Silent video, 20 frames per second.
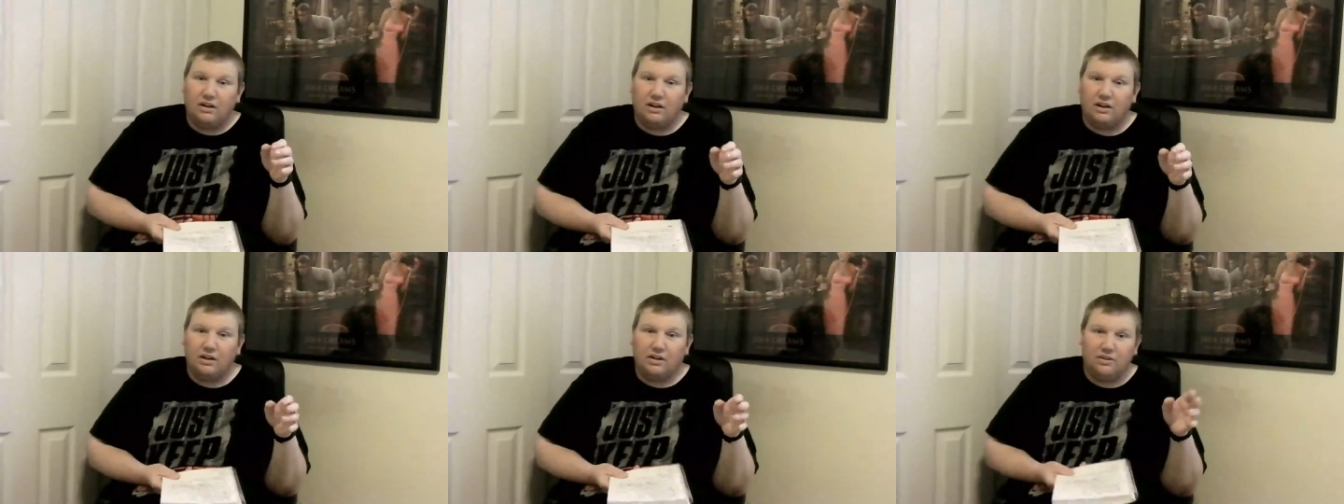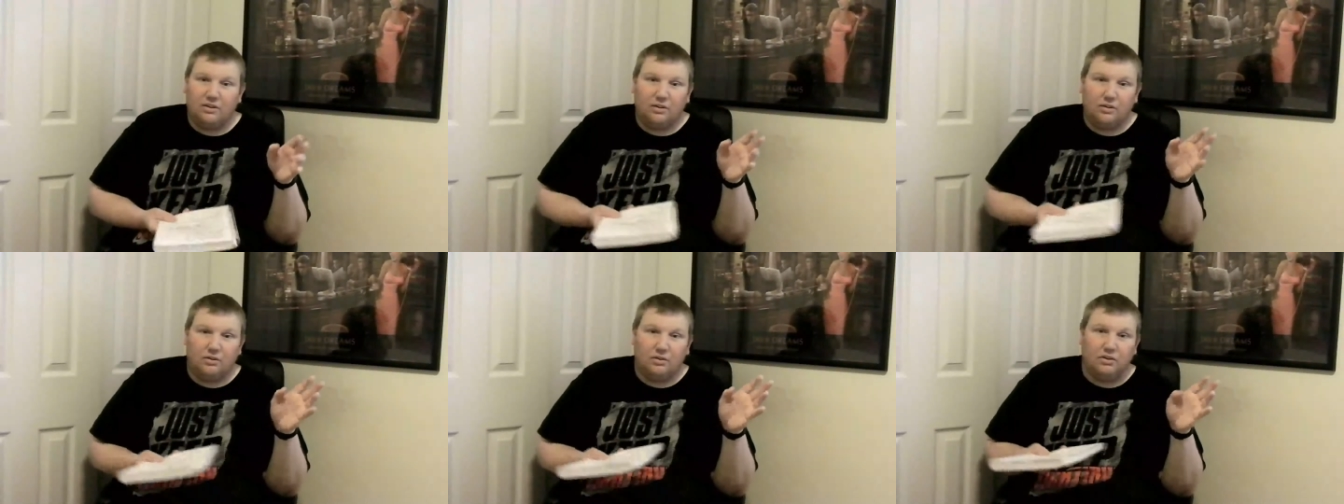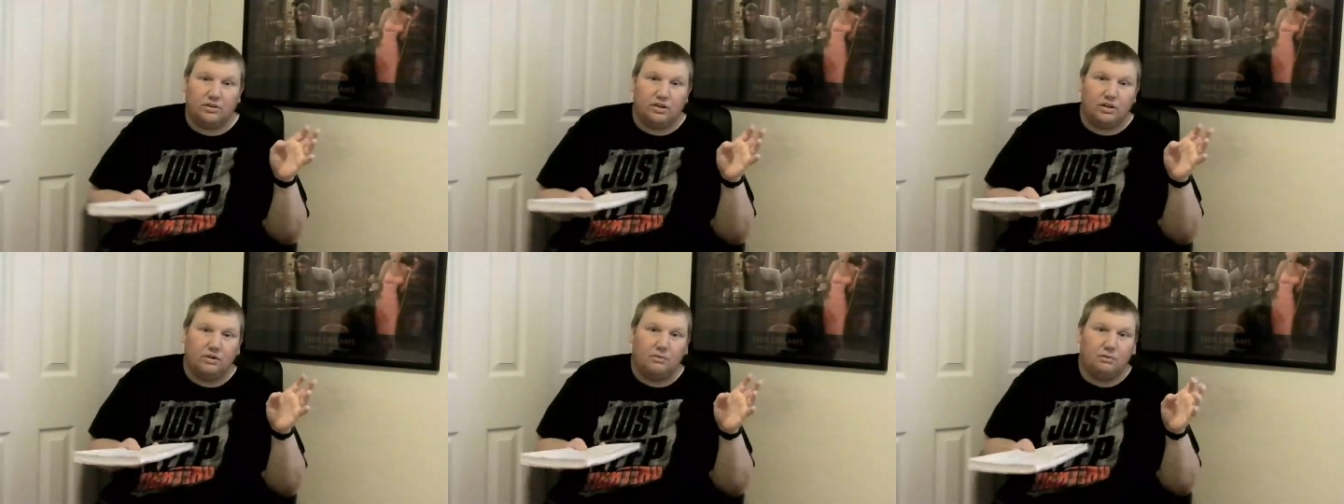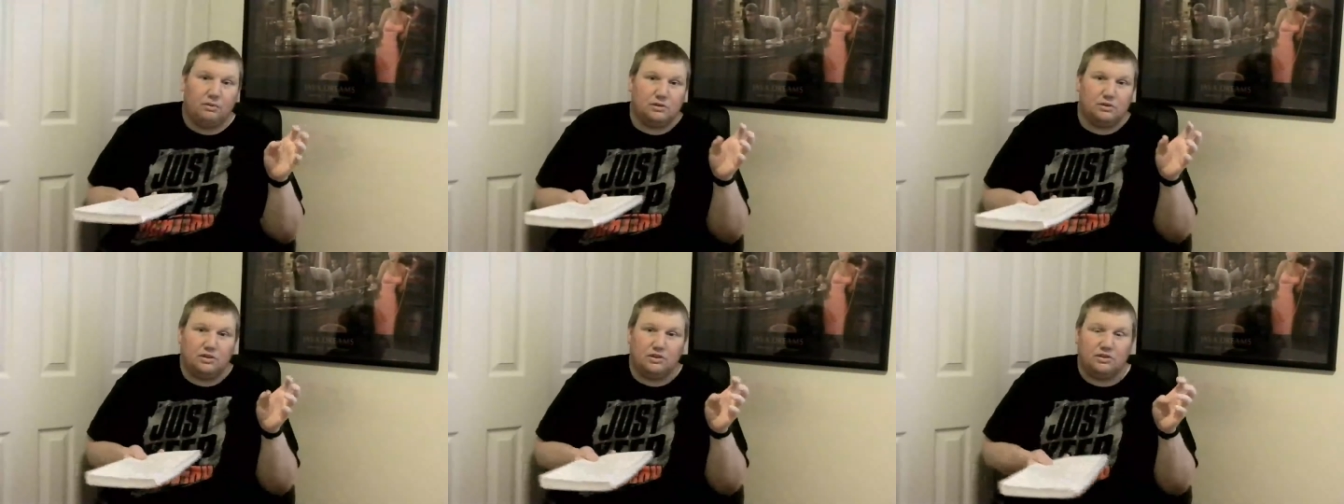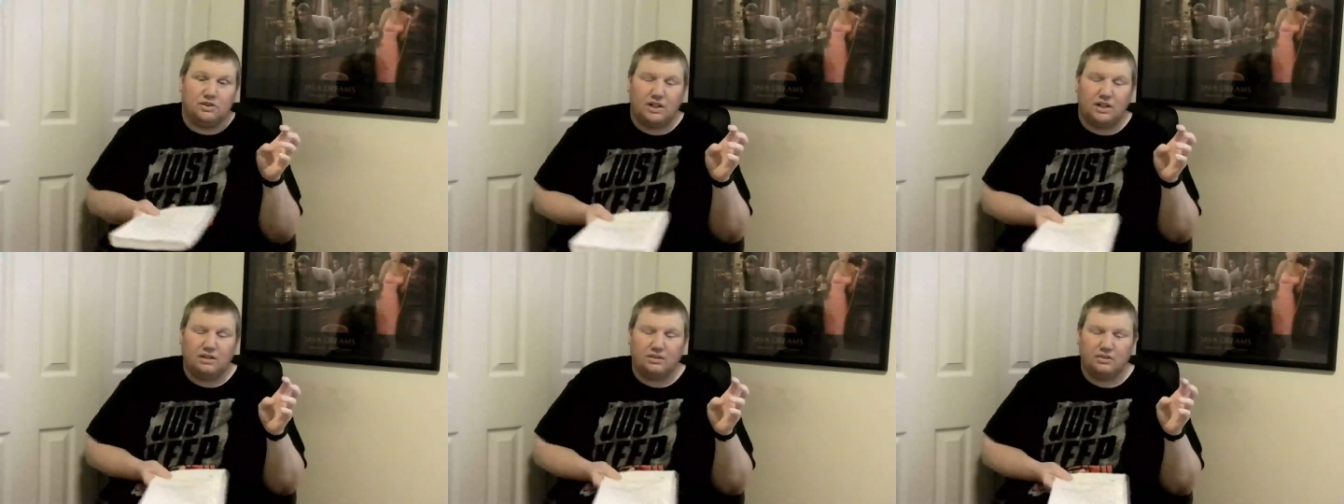you know, the whole almost
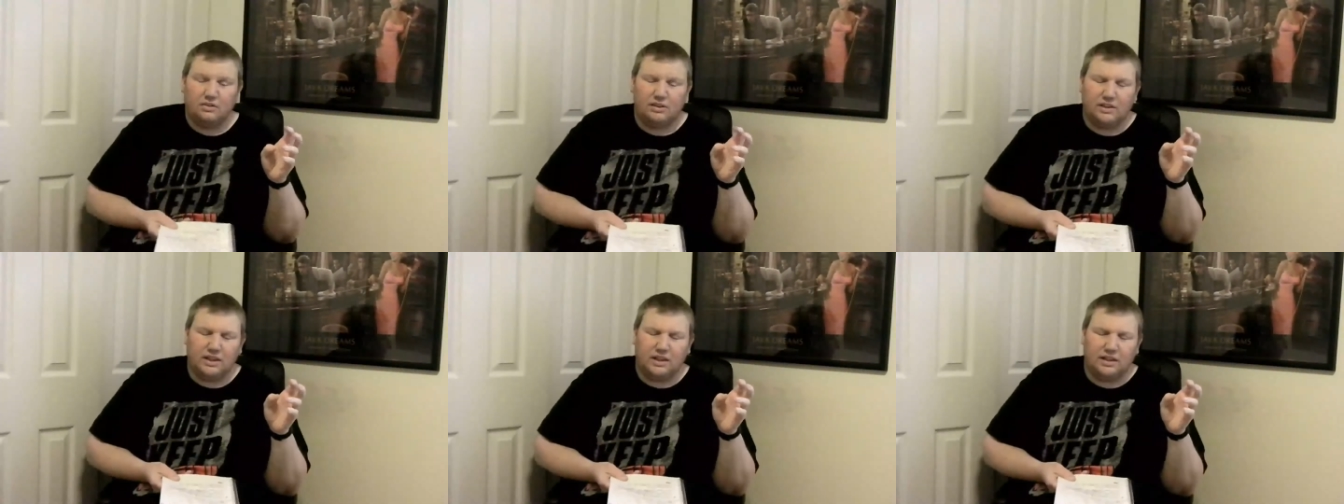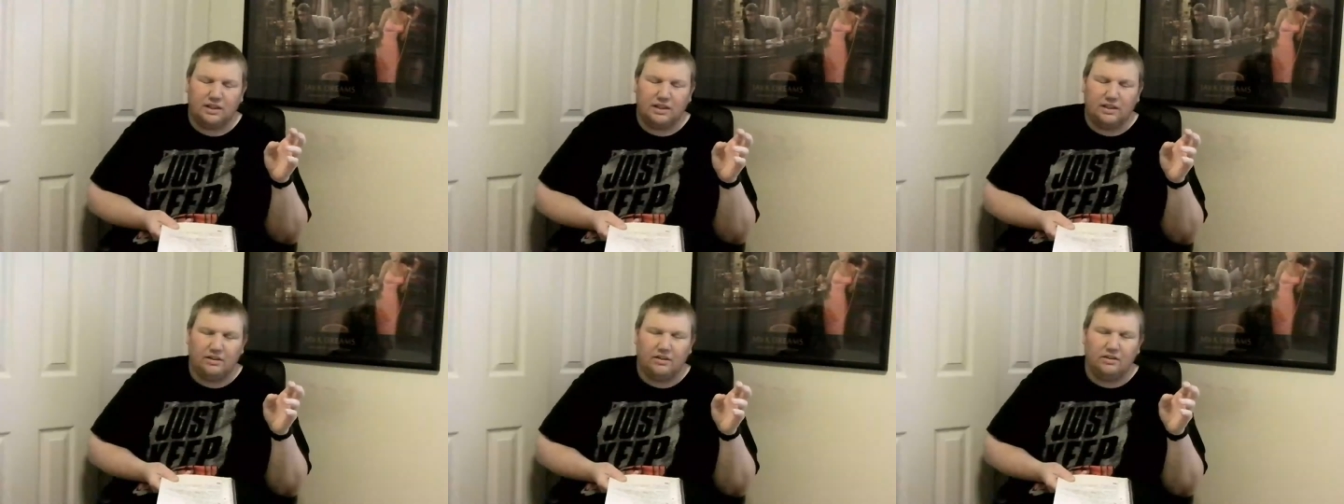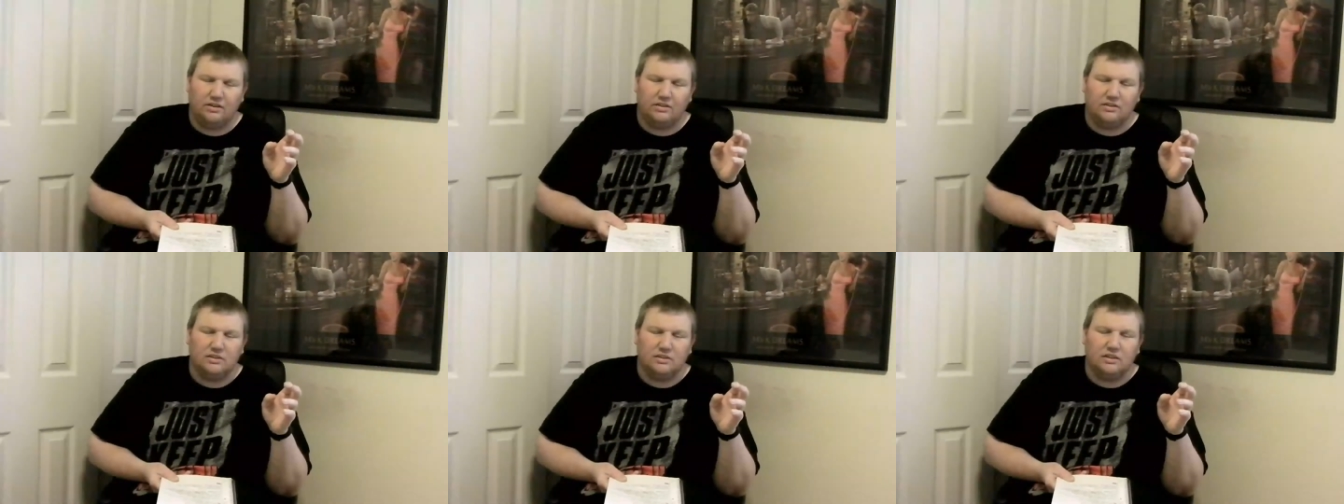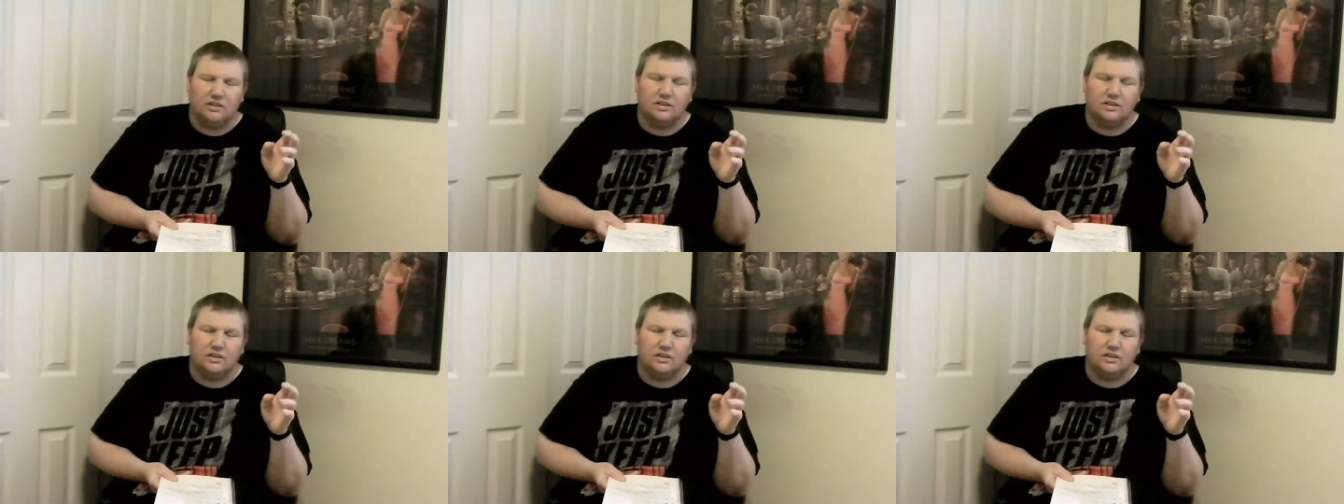concerto kind of deal.